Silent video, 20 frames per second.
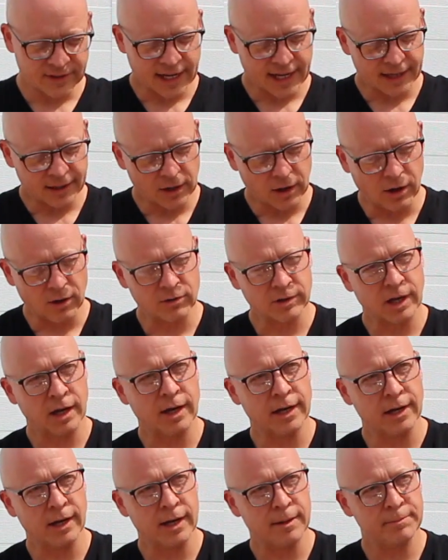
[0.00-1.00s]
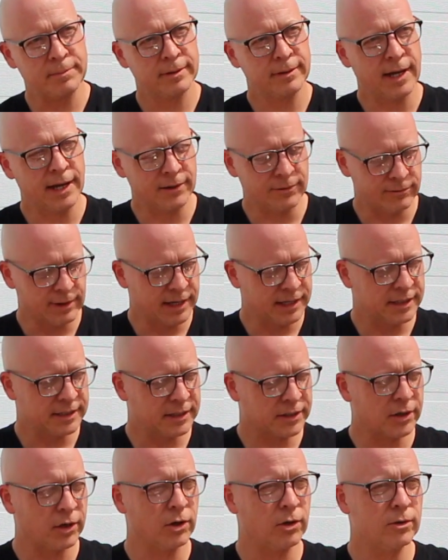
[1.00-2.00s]
that all cut up and ready
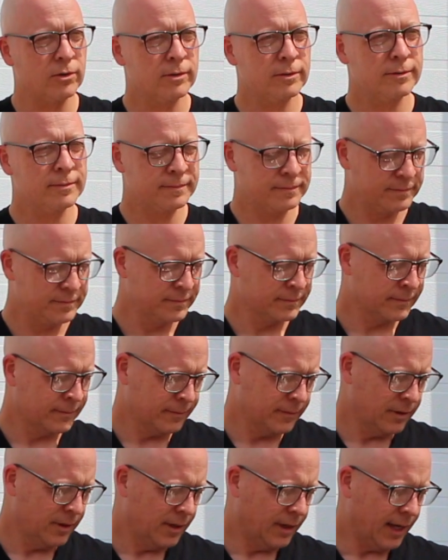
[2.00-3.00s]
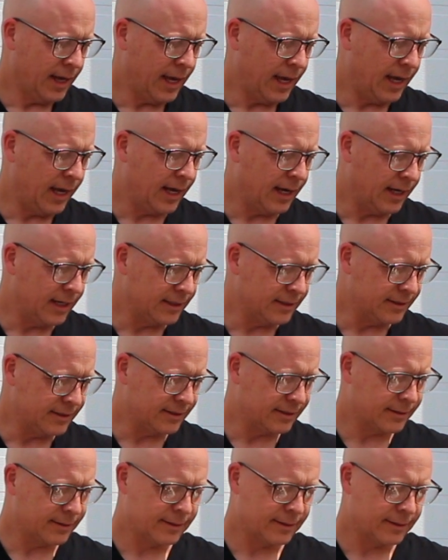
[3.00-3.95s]
to go, and